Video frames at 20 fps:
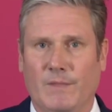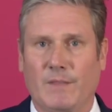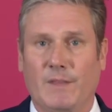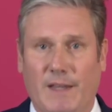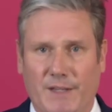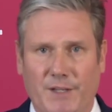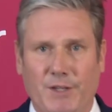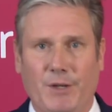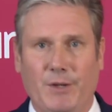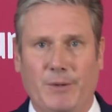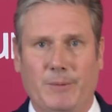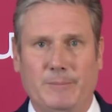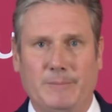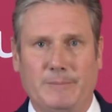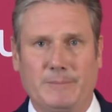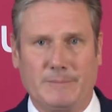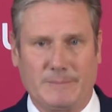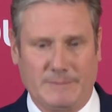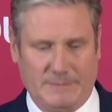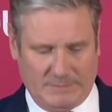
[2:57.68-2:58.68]
Thank you.
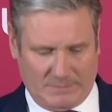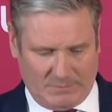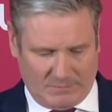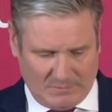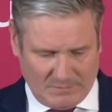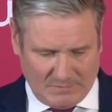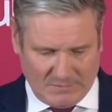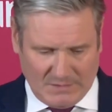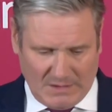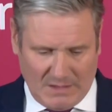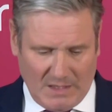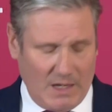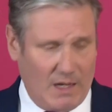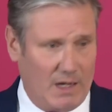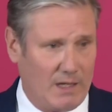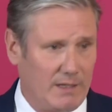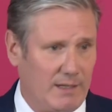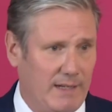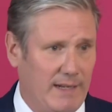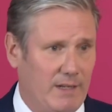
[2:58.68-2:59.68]

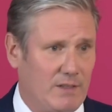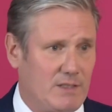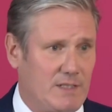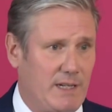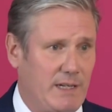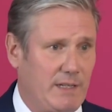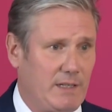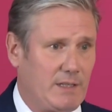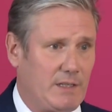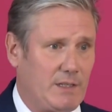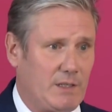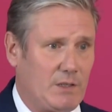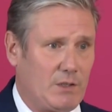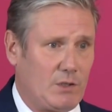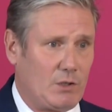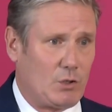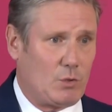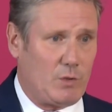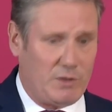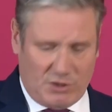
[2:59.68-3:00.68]
I'll now take
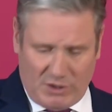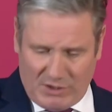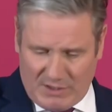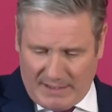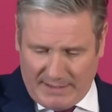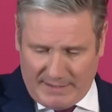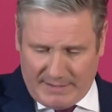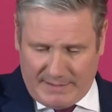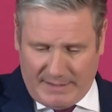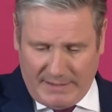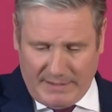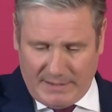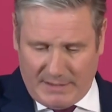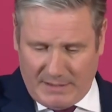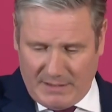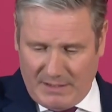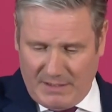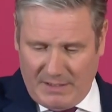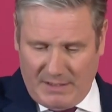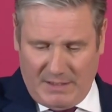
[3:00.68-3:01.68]
questions. I
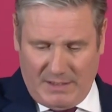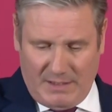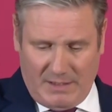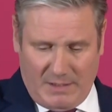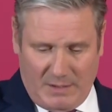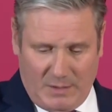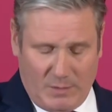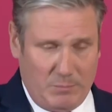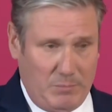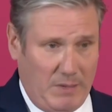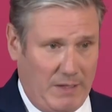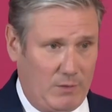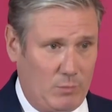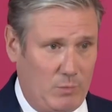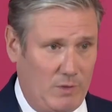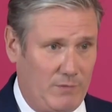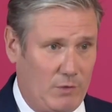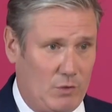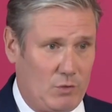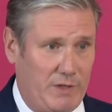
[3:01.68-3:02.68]
think, Beth,
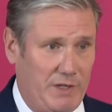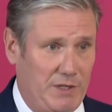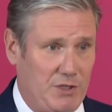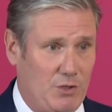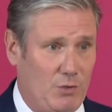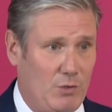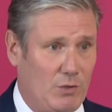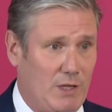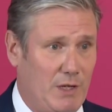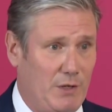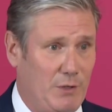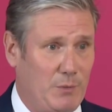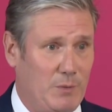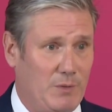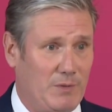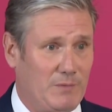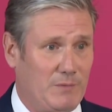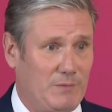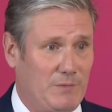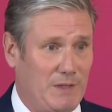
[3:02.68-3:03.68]
we've agreed you'll go
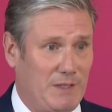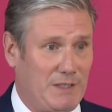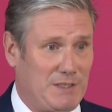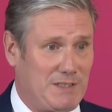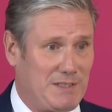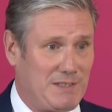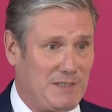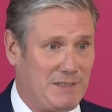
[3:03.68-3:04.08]
first.